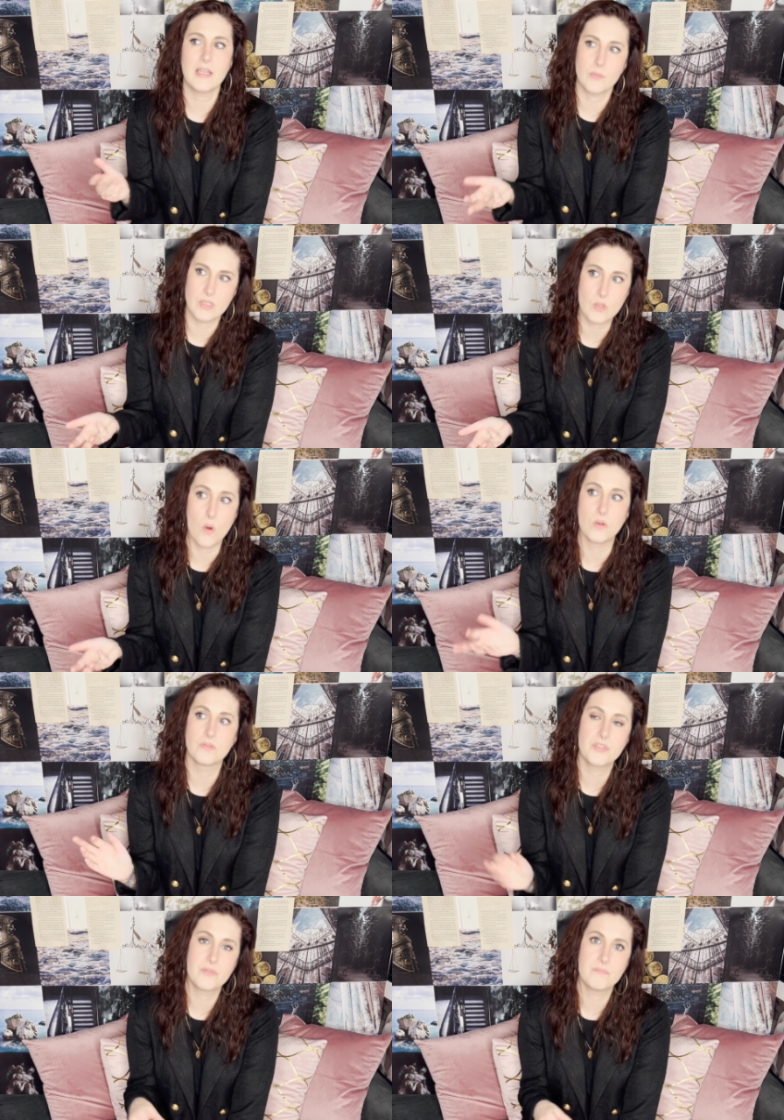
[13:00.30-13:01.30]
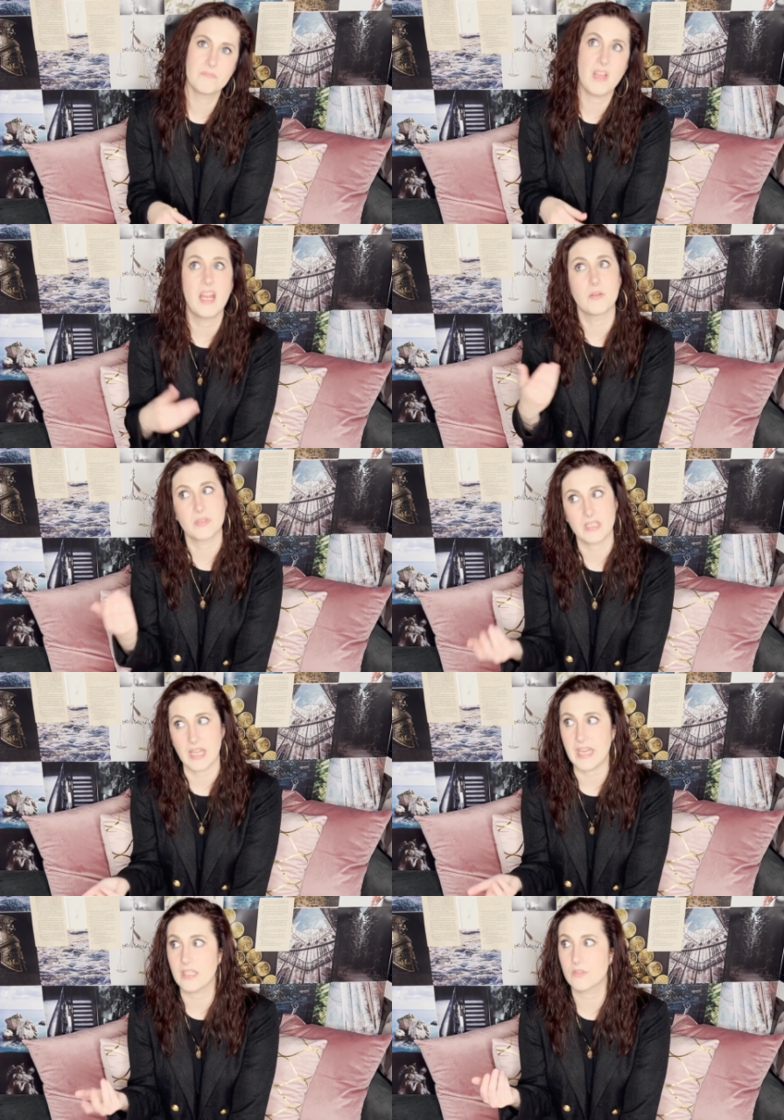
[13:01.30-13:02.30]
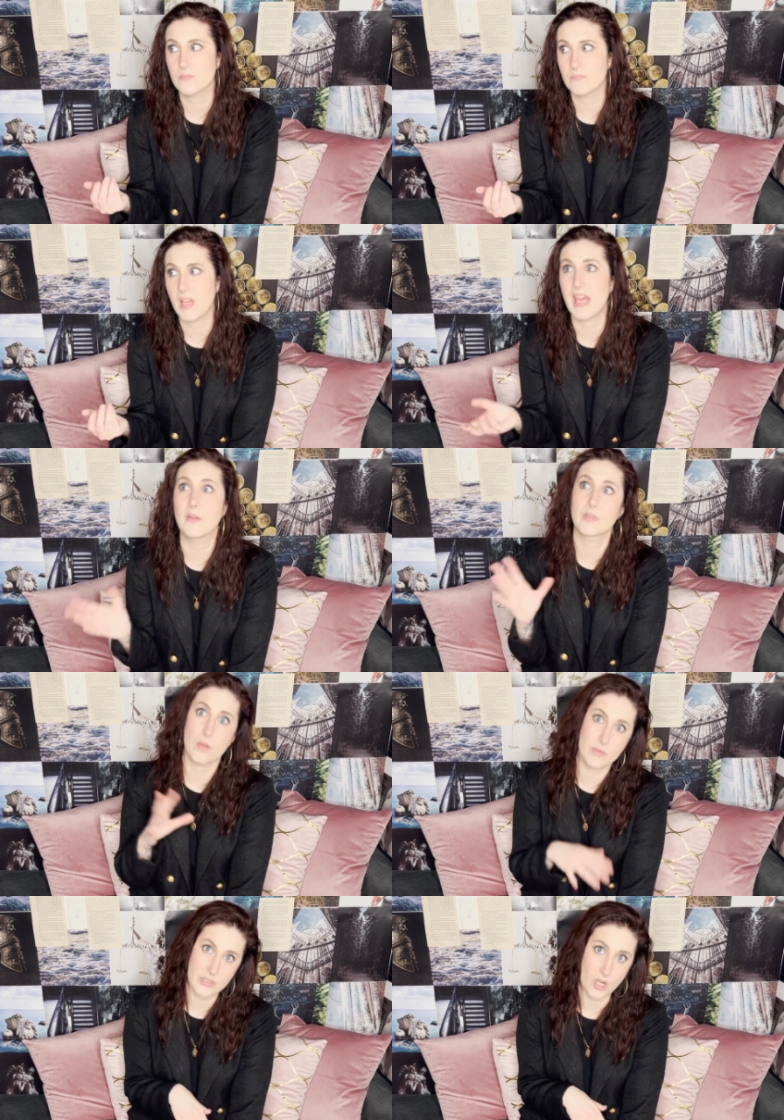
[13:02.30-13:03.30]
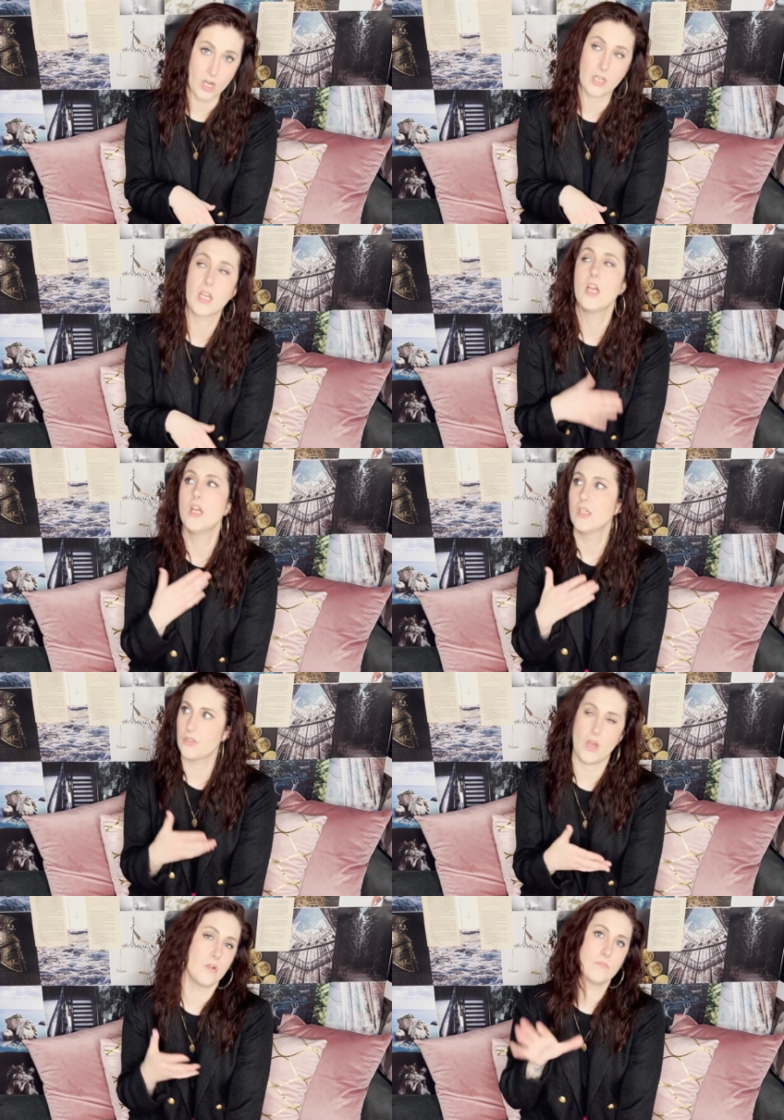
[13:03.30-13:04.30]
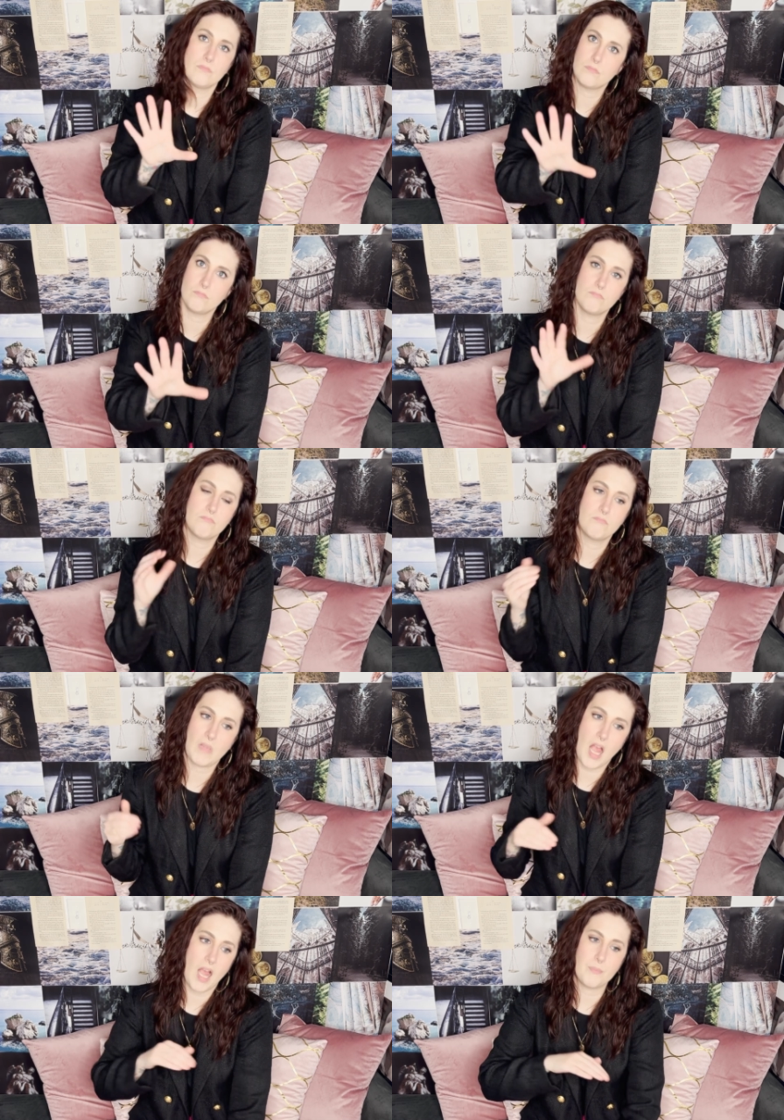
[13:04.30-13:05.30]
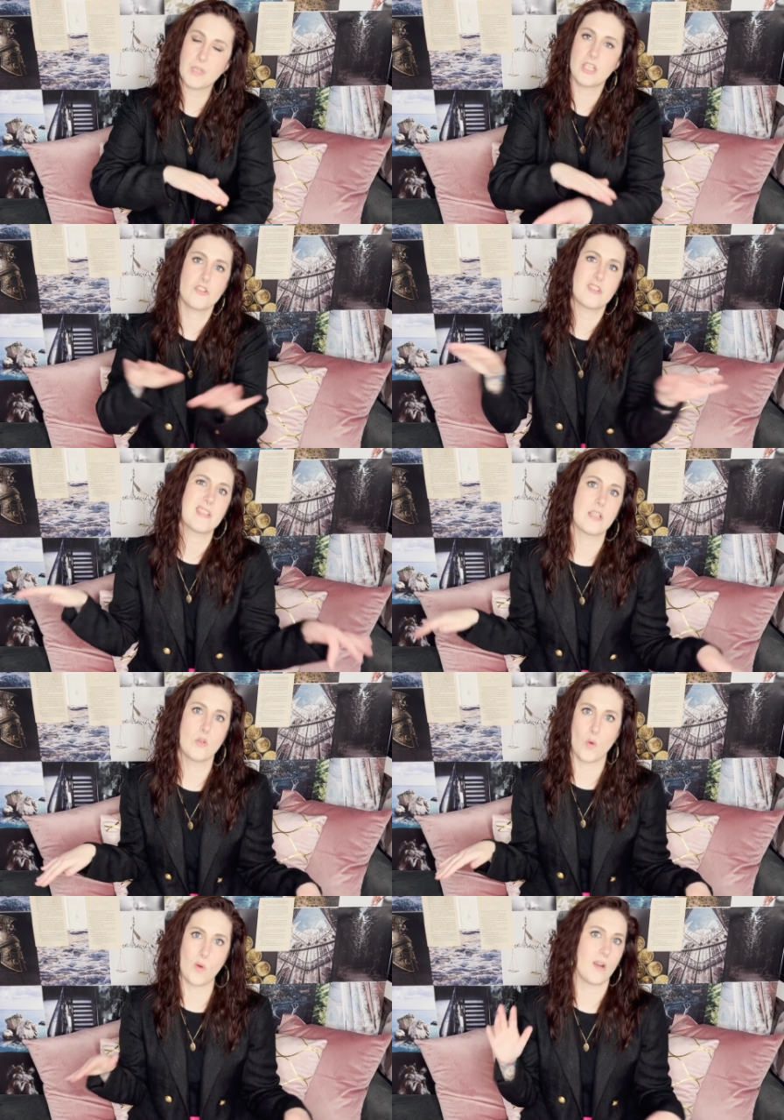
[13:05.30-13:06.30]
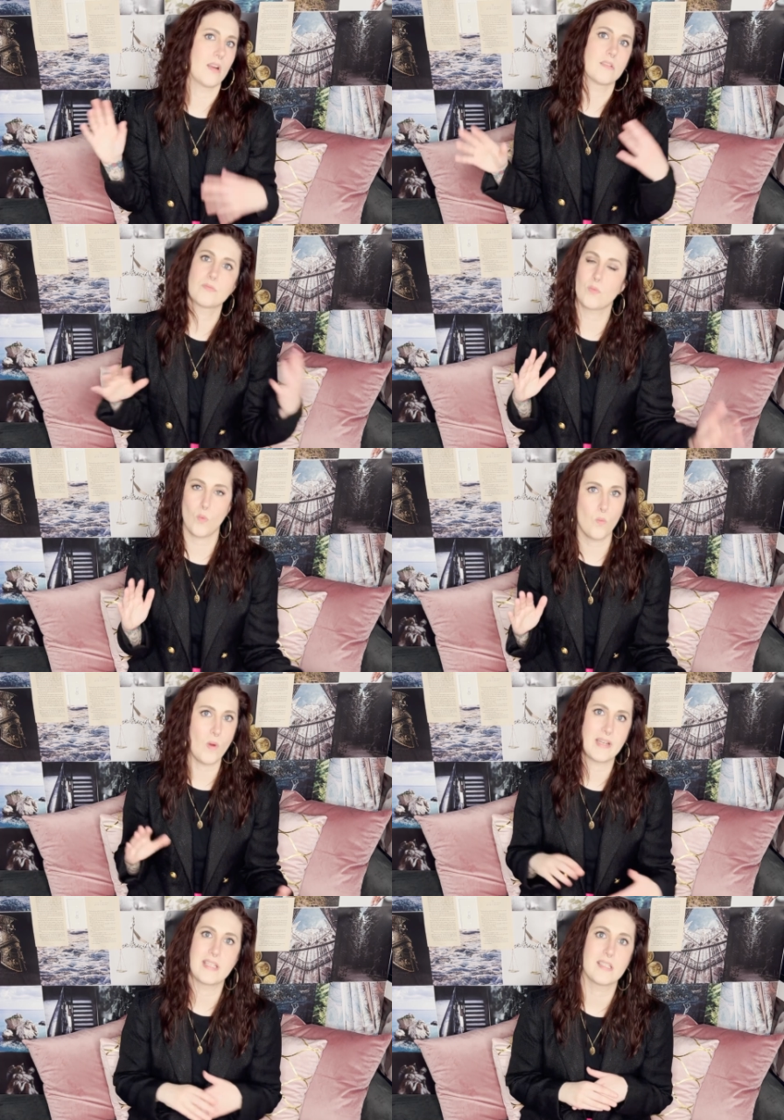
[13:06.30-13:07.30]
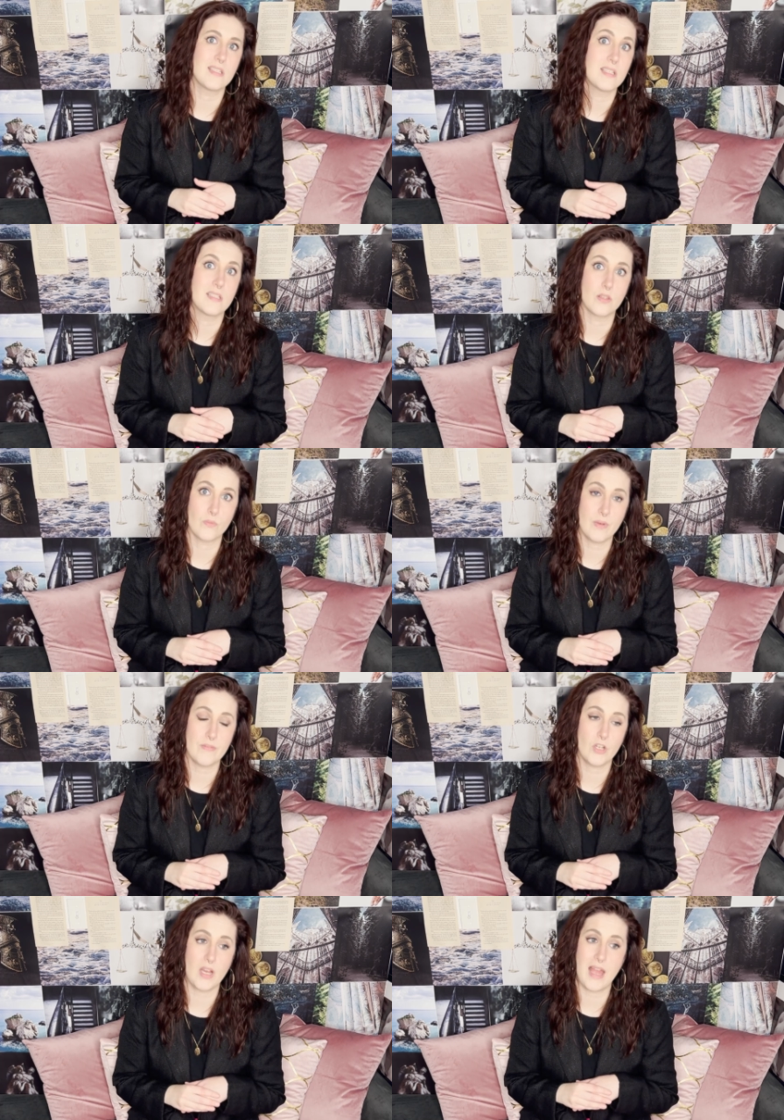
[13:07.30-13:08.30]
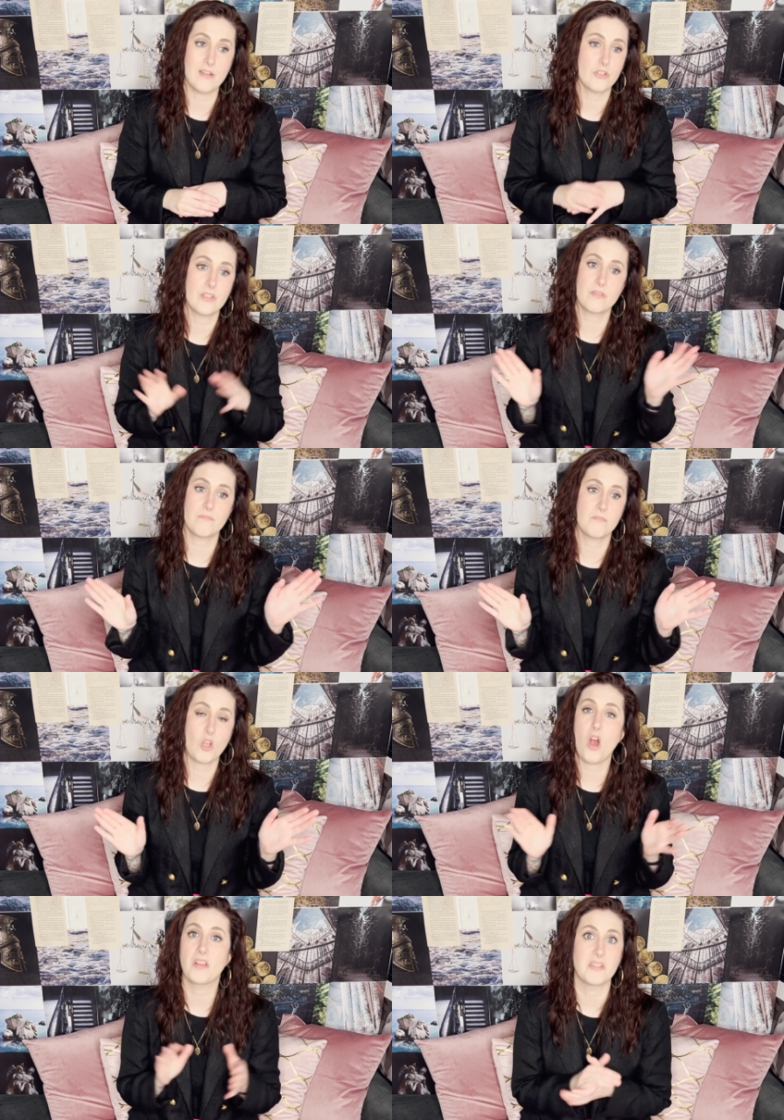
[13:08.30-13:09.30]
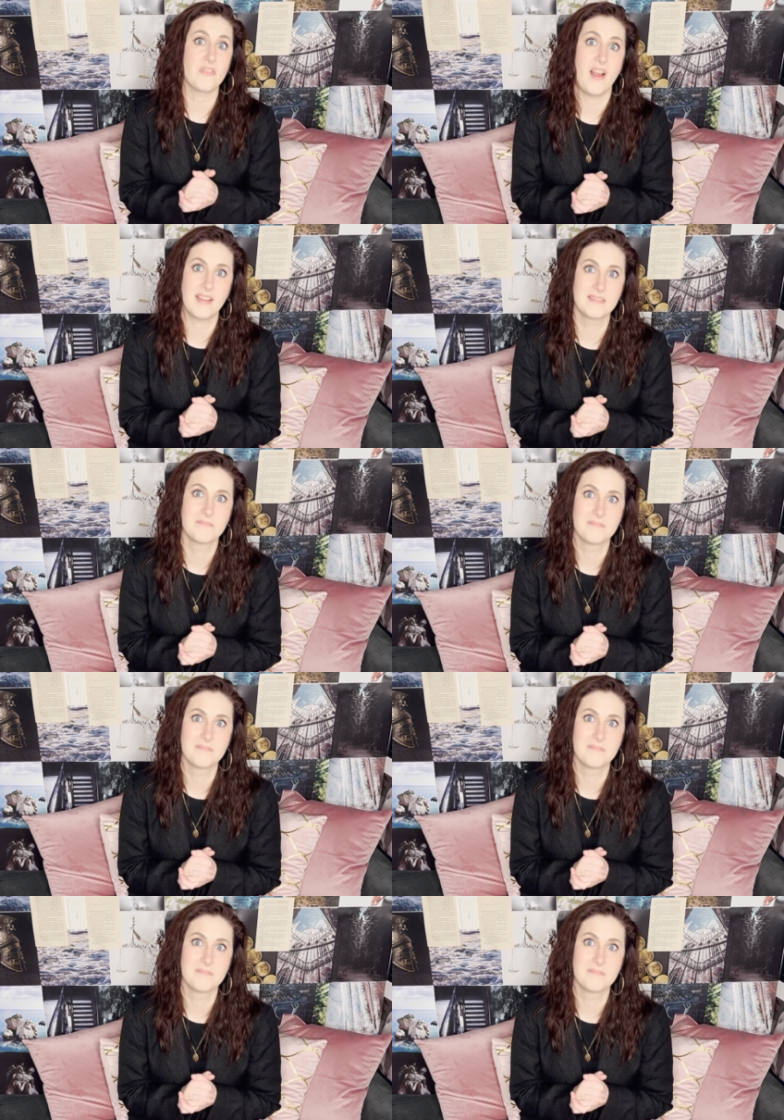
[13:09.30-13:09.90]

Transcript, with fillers: it was cold, and it was late, and it was almost dark. So I'm going to just ignore what he sees in the river and just call it fine.